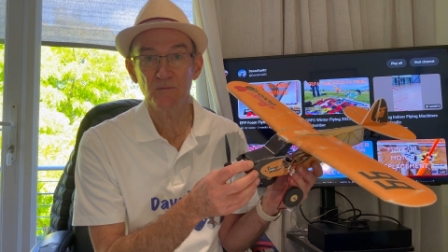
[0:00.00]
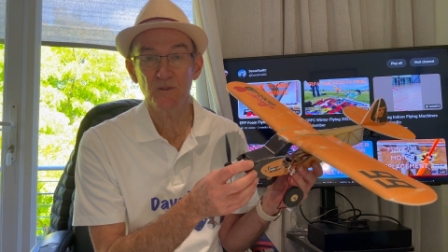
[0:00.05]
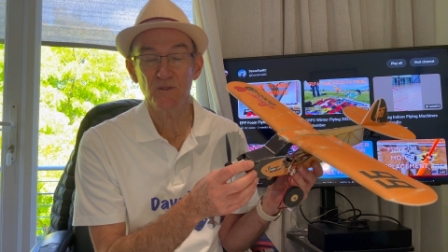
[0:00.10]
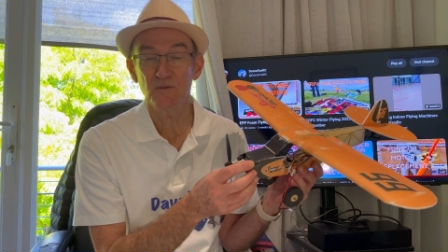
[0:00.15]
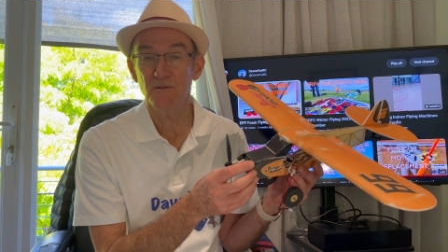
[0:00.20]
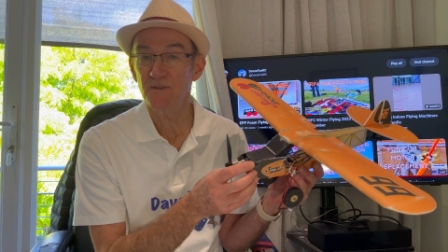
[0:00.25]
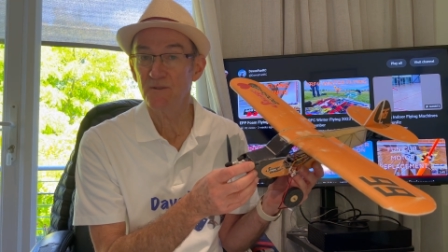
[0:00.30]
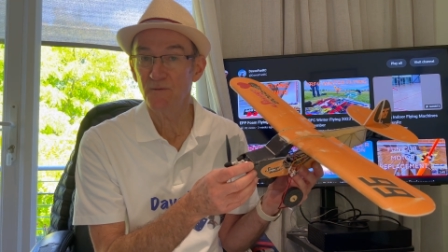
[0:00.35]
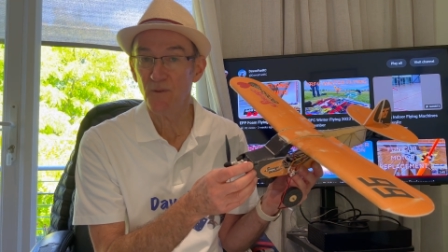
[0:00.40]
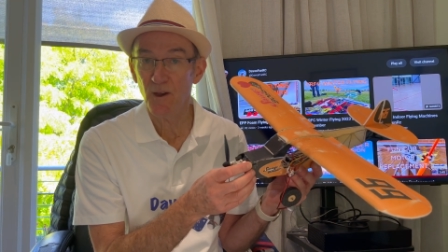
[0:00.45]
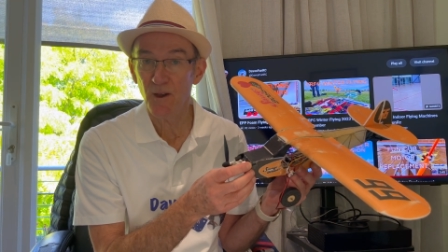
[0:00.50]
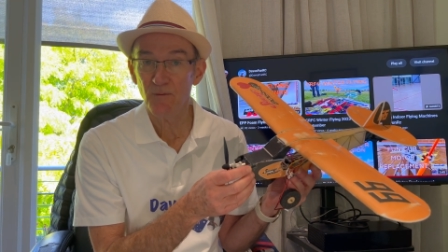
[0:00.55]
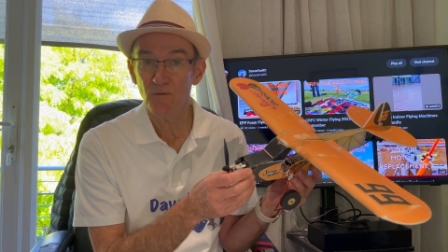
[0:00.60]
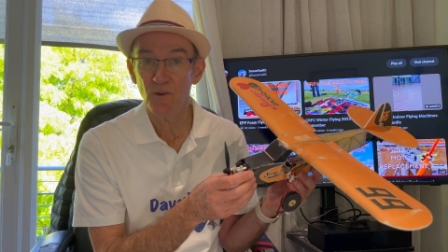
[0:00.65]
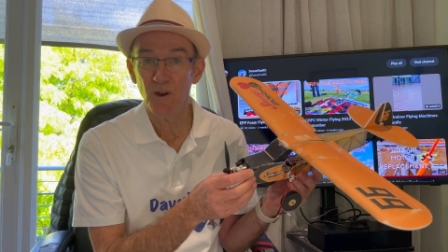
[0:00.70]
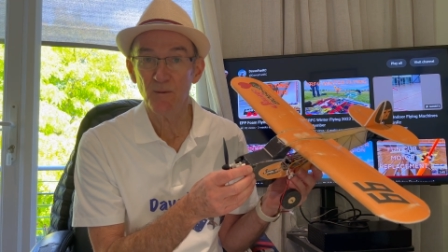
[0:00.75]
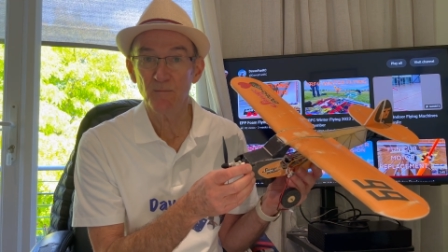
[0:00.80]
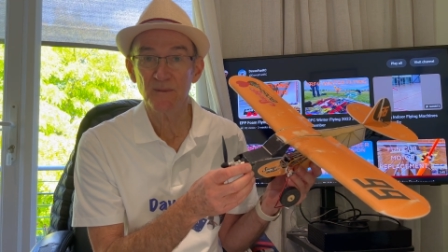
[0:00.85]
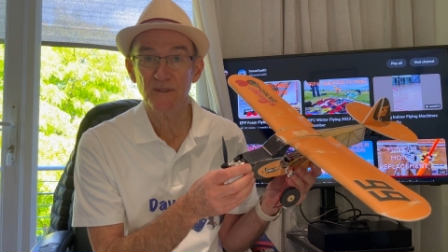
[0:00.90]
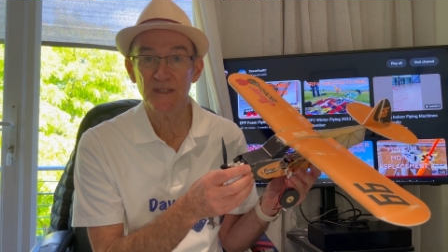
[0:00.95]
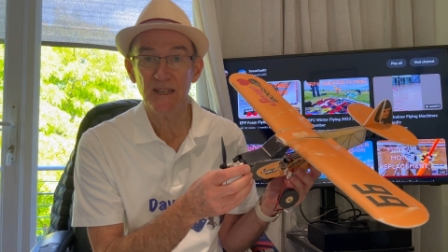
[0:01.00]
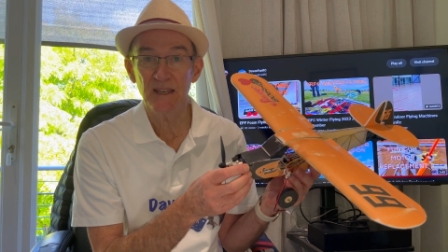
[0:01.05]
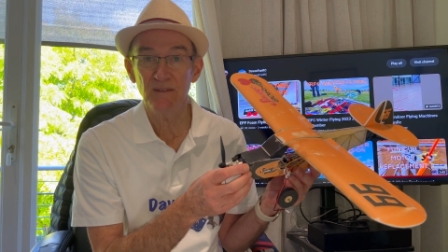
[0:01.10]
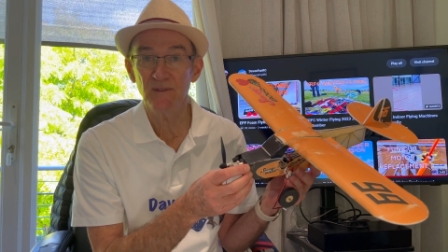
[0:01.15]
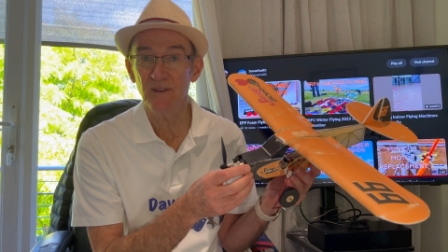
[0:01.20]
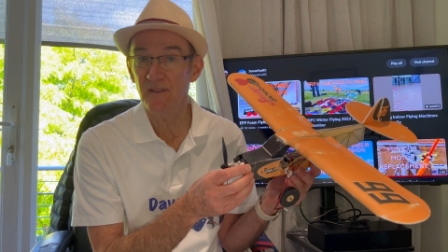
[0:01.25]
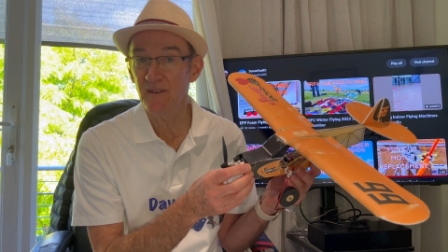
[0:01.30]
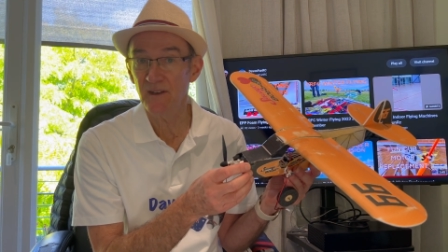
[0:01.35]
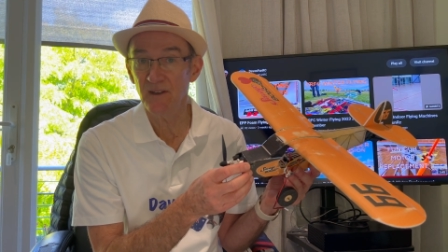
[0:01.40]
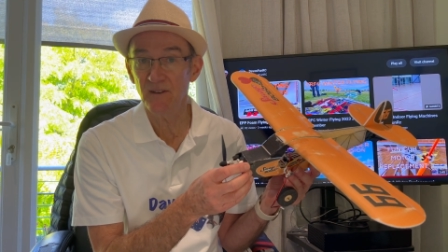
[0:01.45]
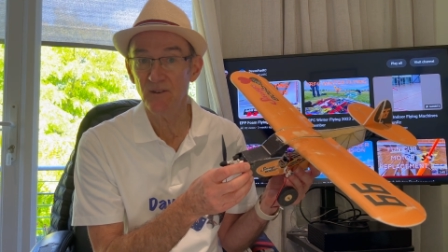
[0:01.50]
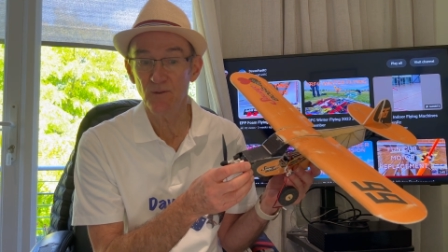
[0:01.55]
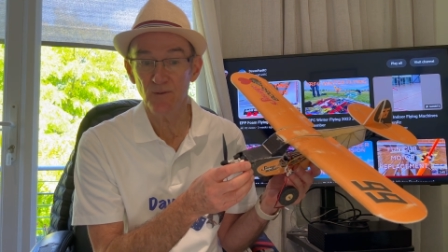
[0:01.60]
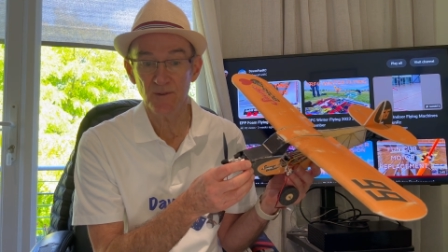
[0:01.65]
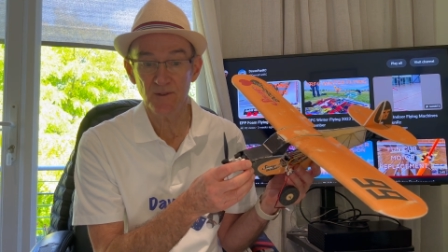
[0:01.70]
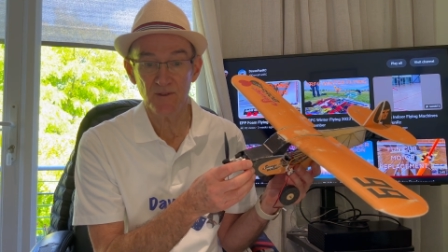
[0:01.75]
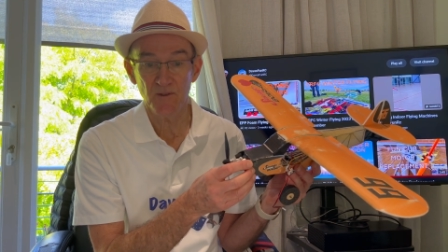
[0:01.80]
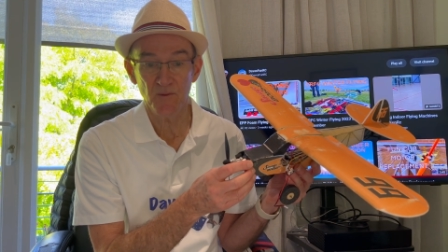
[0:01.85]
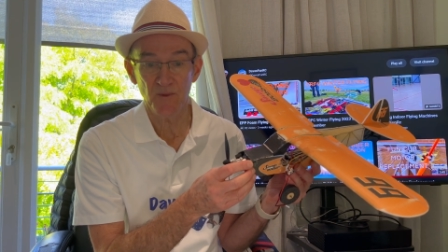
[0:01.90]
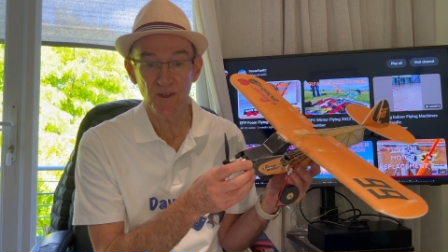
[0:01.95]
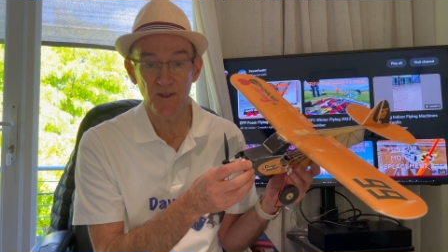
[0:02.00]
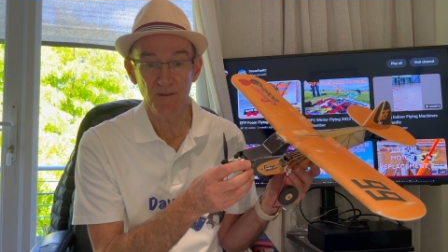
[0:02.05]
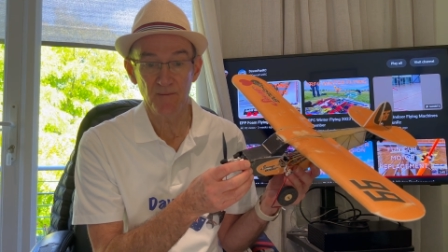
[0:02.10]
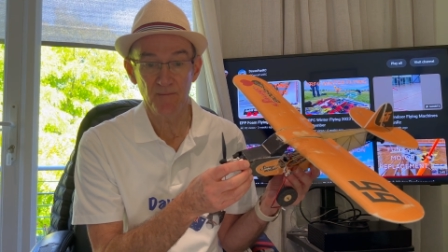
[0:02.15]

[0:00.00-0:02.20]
which was 5 grams heavier than it used to be.